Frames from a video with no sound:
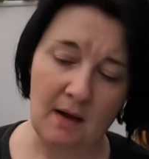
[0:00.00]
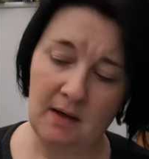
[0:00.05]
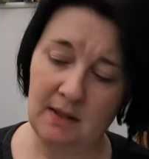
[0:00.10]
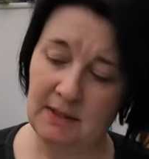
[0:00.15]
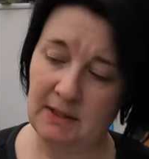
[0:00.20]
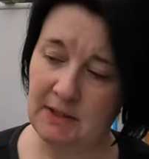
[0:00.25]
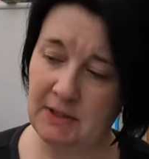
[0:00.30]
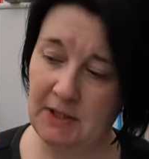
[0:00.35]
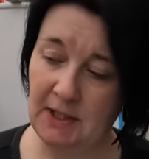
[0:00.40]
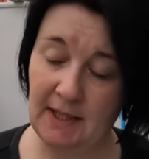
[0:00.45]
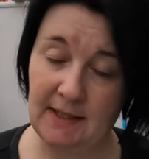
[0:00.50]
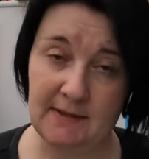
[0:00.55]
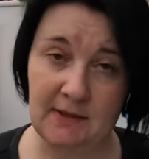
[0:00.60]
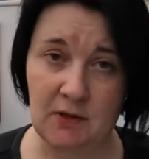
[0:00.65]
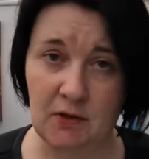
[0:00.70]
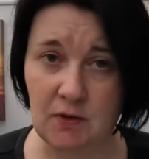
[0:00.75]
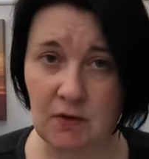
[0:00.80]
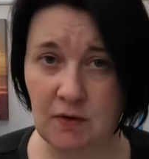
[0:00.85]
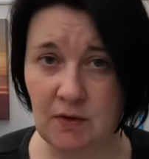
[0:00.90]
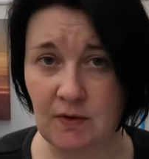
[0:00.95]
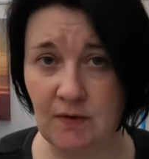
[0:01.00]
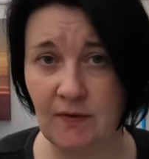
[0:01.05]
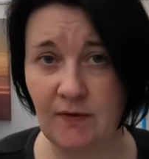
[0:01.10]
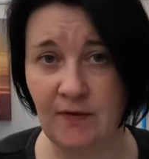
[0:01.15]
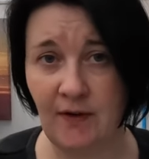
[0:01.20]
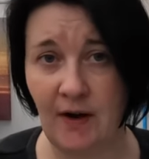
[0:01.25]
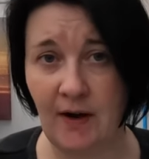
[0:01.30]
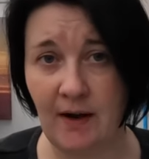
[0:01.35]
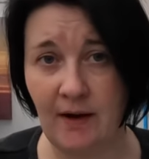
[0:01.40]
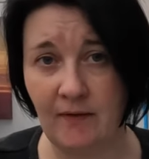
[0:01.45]
and she has to sort of
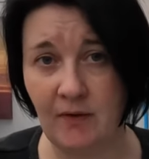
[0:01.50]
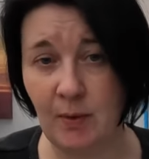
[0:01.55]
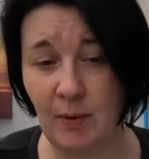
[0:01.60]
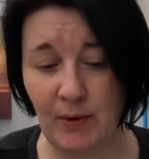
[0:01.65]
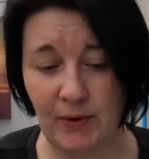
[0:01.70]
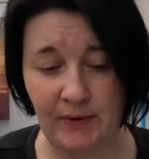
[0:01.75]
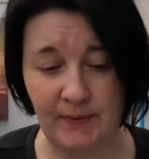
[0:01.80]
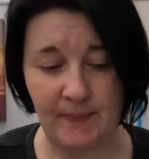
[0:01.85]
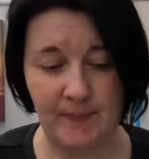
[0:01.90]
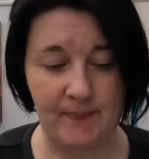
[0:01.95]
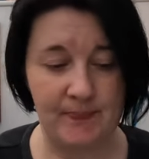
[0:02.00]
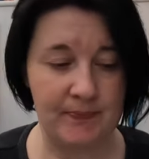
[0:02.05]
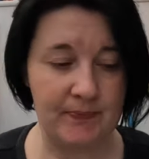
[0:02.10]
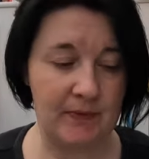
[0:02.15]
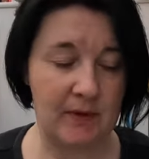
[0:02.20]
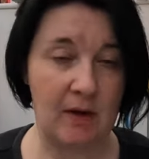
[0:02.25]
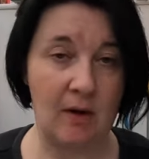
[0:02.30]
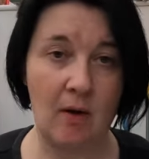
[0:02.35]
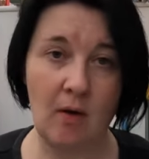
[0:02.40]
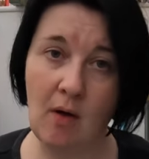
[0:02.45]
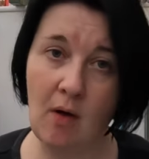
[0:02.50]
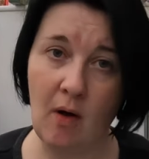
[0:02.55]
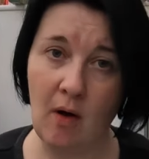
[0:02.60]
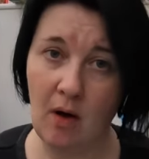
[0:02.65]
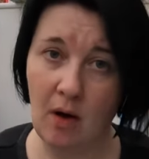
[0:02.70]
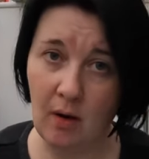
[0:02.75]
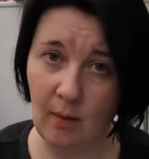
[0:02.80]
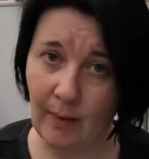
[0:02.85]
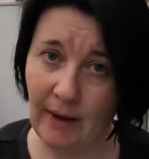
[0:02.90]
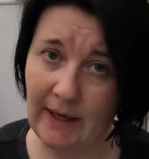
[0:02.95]
fight everyone
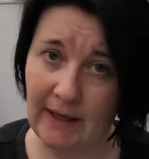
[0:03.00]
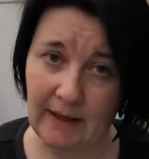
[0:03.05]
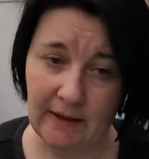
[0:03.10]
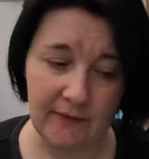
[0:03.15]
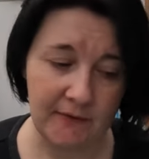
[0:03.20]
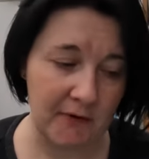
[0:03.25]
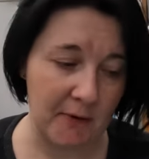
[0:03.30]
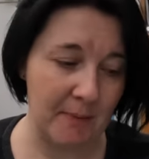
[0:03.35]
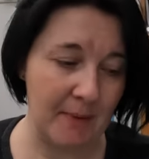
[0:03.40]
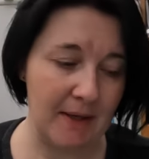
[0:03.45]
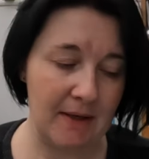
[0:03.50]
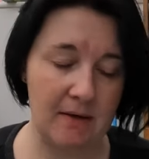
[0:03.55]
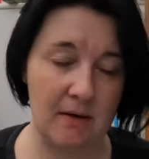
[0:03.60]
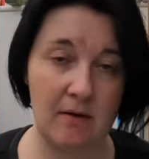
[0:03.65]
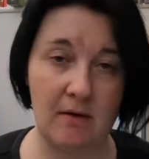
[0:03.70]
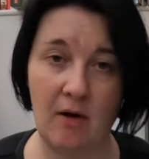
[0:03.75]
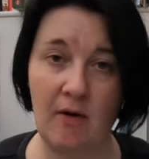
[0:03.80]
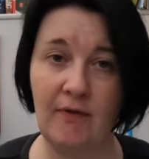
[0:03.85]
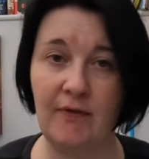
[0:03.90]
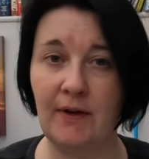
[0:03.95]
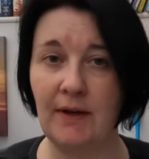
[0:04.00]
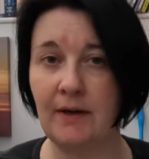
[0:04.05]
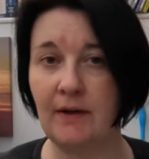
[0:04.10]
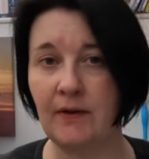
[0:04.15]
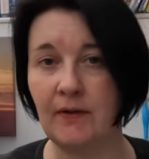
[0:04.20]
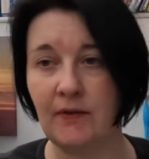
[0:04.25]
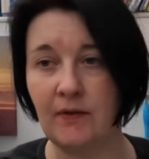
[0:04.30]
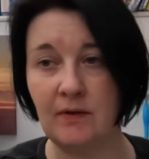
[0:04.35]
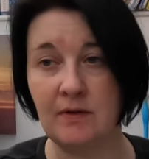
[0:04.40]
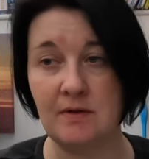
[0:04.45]
away from it and off it
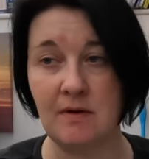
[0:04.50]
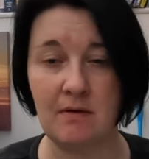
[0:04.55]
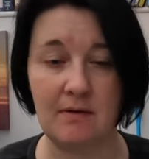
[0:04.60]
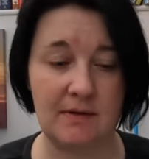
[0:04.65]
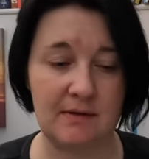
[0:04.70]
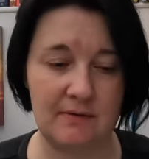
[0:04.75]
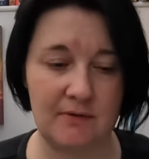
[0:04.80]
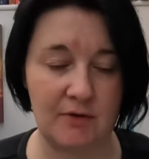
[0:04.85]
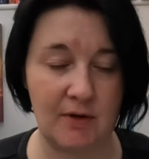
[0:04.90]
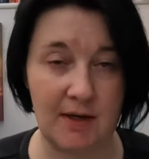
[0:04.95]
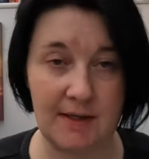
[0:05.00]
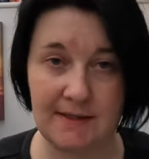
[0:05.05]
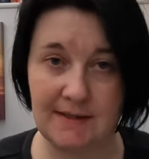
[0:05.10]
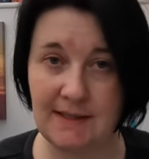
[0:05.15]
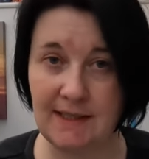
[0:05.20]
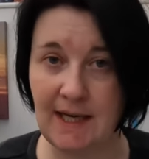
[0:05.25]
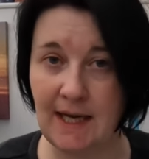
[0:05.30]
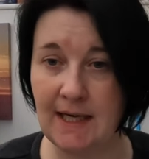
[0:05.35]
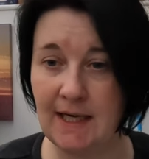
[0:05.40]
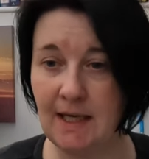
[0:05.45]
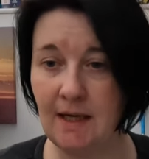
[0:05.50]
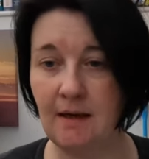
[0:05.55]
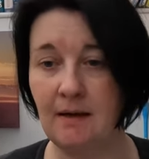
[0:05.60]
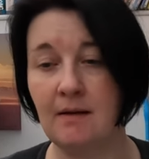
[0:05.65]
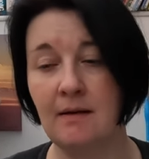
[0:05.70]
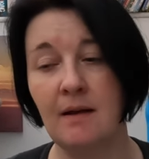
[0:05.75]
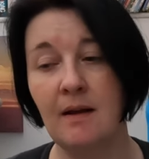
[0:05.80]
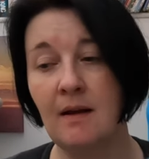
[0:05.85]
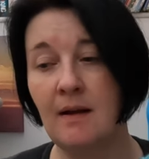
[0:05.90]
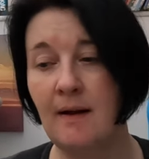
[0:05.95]
because Joel tries to get it,
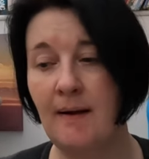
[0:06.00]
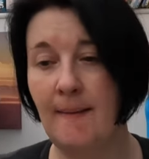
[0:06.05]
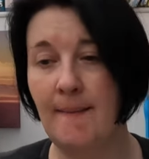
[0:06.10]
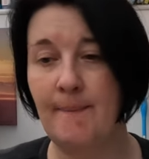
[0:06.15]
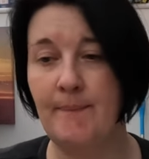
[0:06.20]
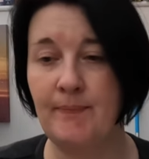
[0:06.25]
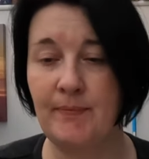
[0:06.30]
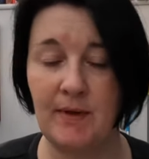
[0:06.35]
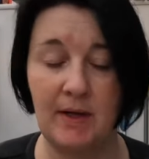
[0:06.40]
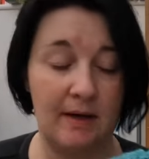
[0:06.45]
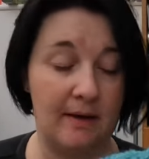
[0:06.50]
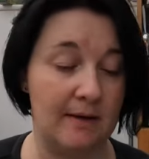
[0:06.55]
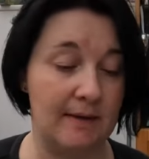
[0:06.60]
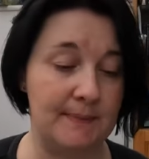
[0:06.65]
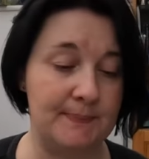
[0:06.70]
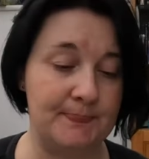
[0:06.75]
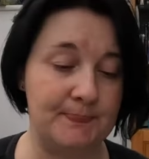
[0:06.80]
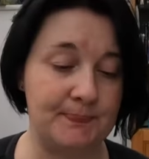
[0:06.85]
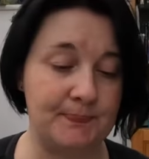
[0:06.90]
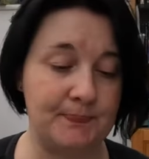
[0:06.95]
and